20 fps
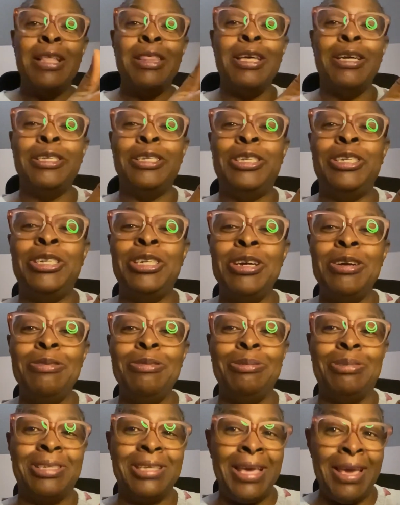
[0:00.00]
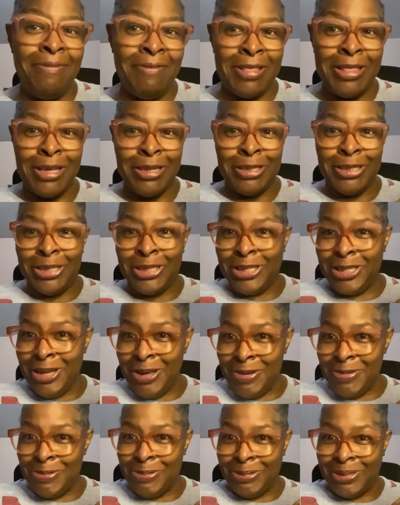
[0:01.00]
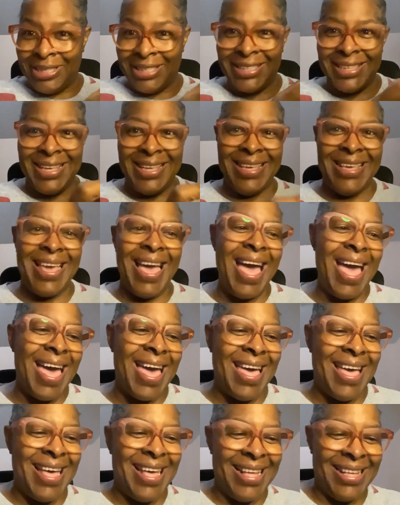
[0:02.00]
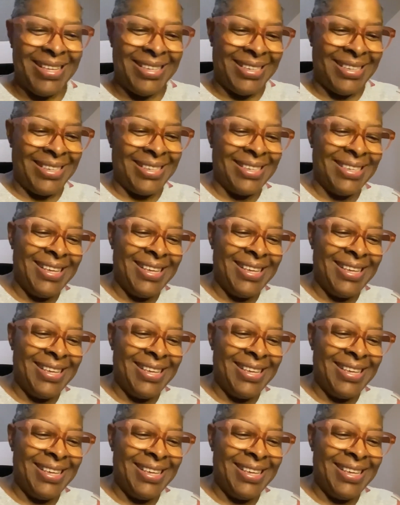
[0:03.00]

The juice, even the juice. Yes.